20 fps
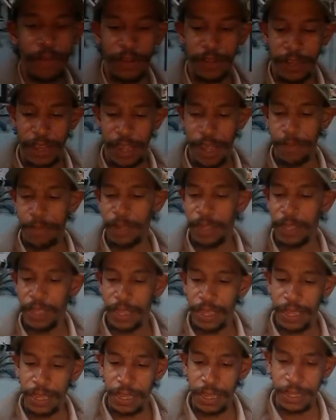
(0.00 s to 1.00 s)
the top.
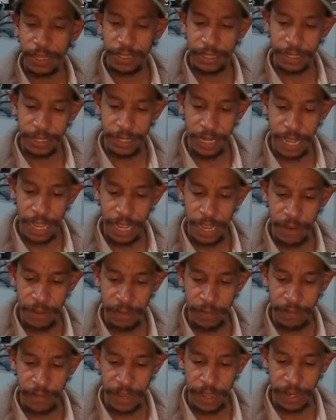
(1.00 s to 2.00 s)
Today
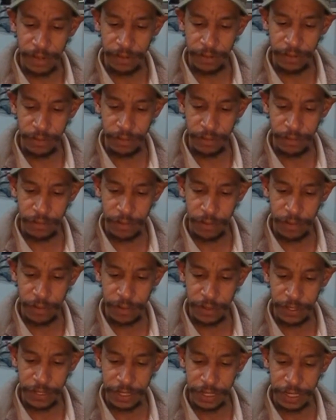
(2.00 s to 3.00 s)
we've got 2,
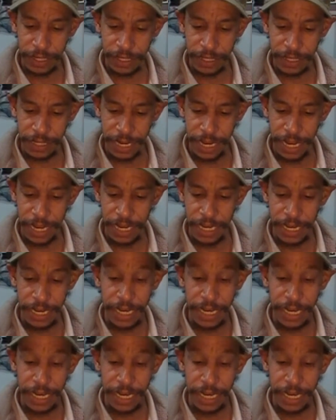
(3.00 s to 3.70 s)
4, 6, 8,